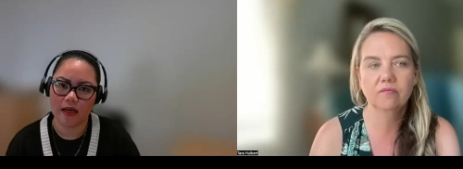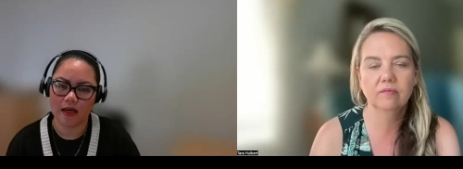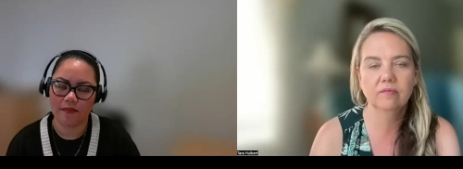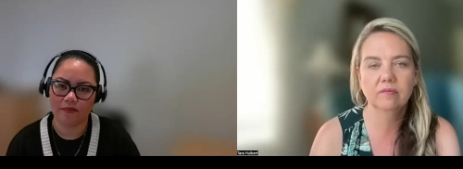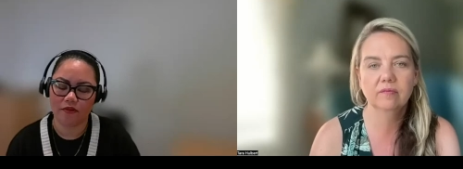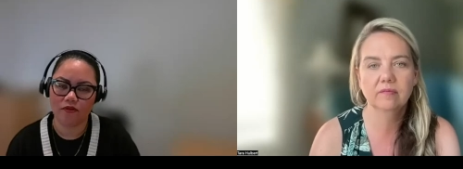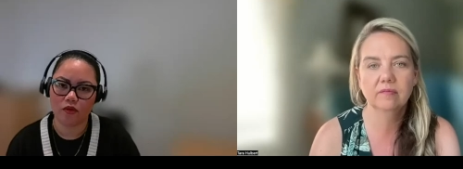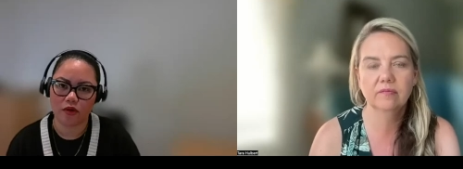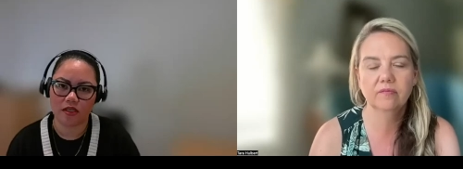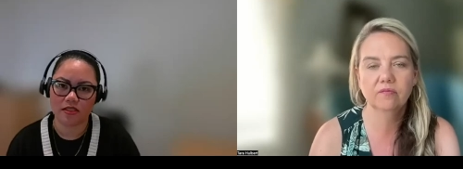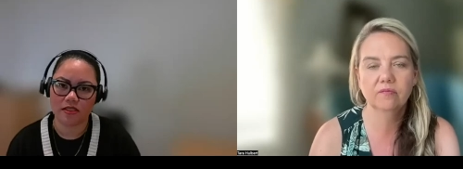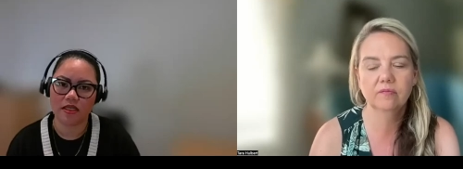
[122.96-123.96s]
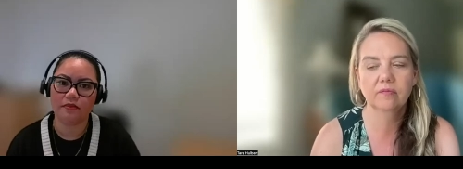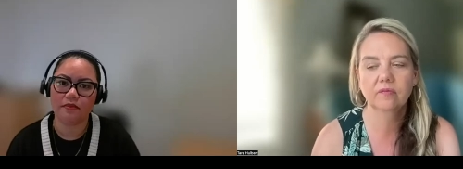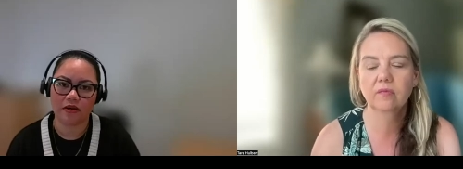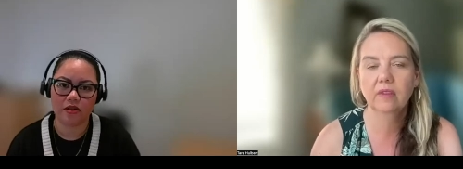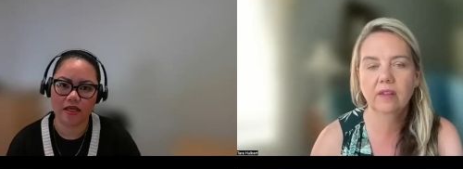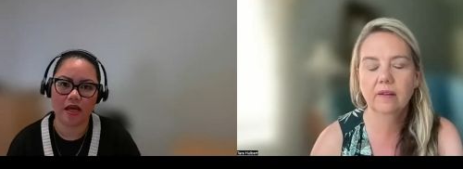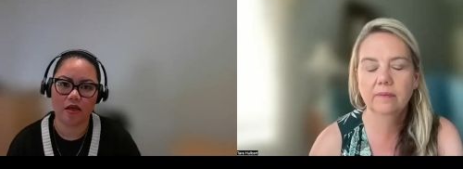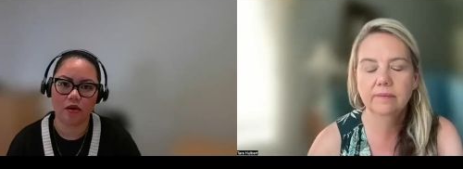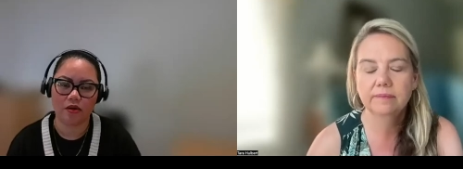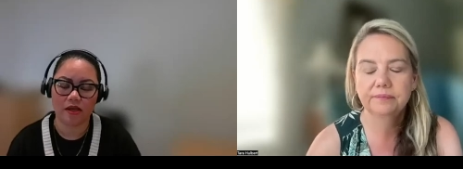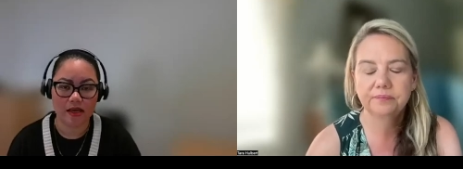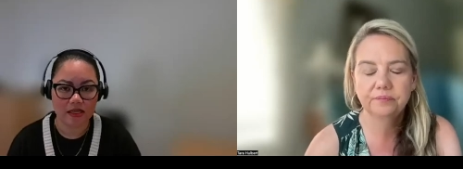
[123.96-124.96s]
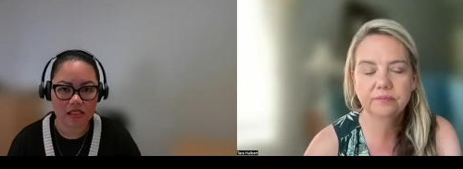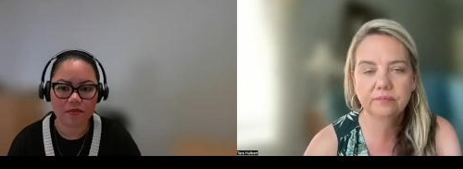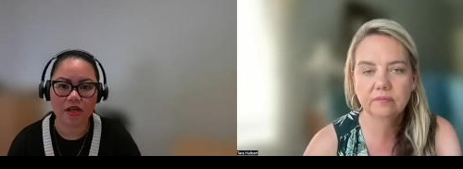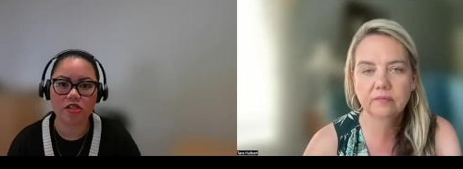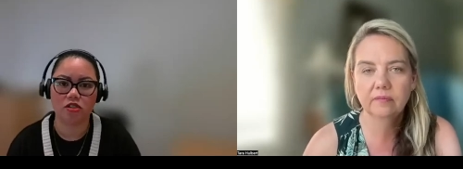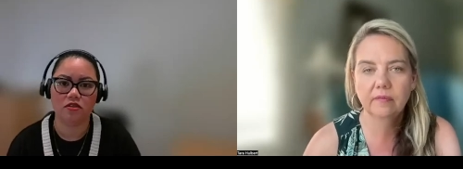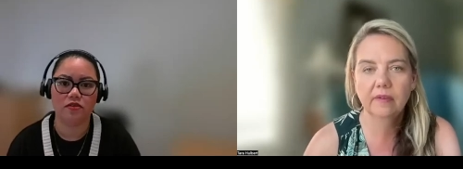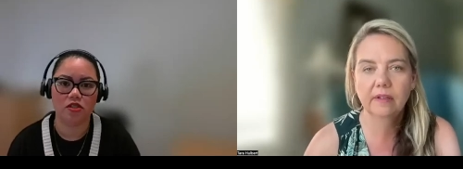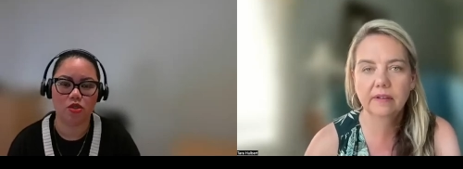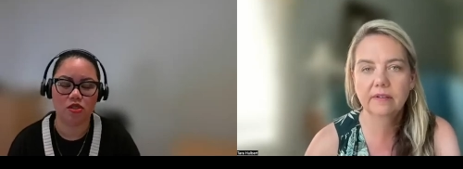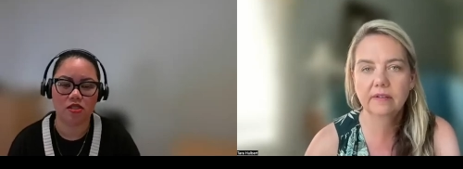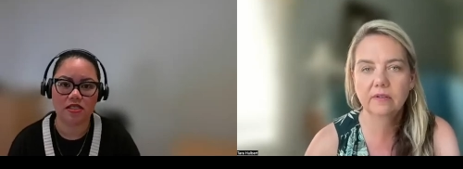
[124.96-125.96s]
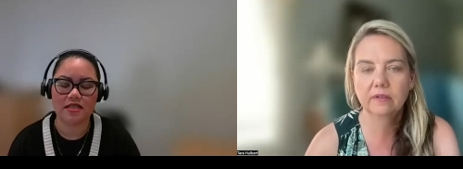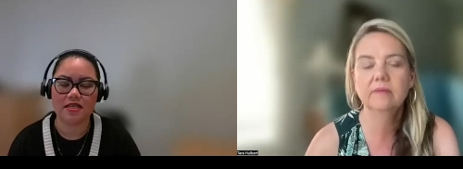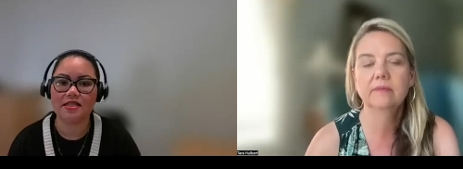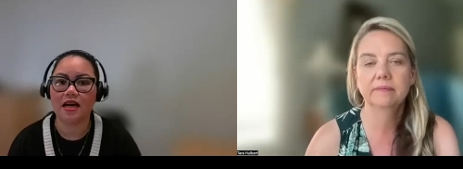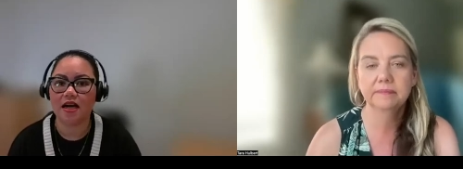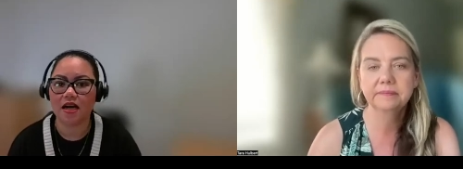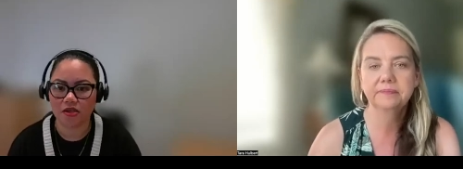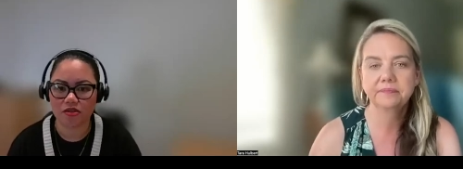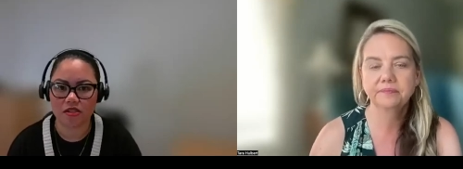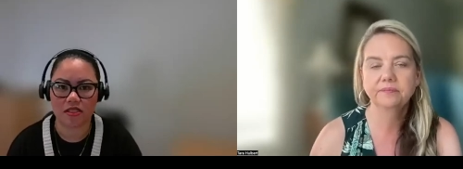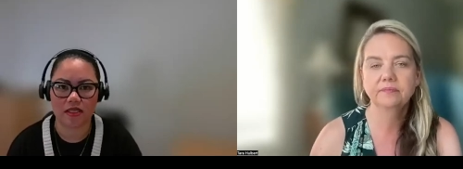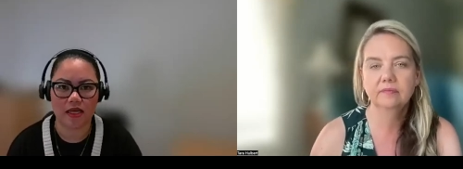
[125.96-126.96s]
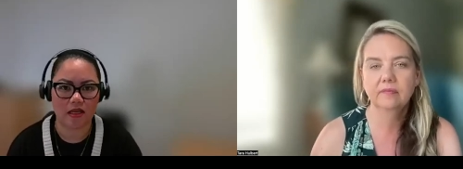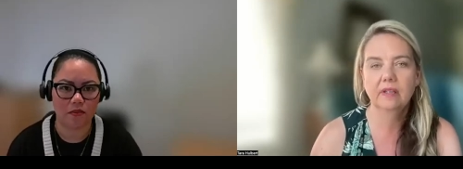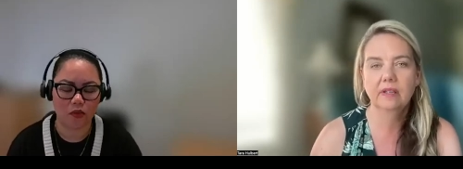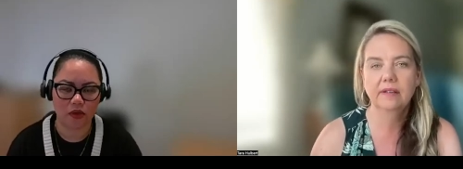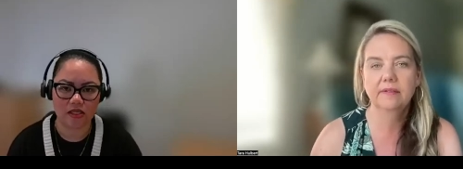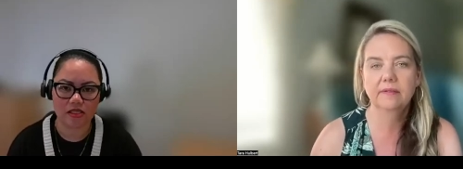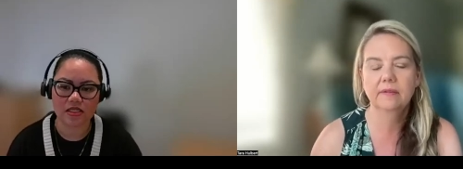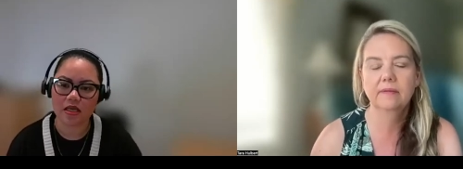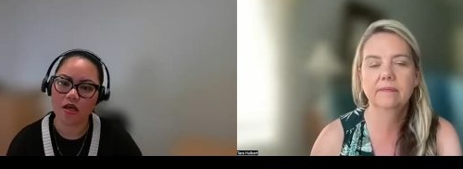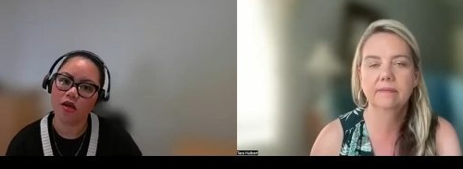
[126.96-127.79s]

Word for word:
Speaker 1: a skilled migrant category expression of interest is 180 points.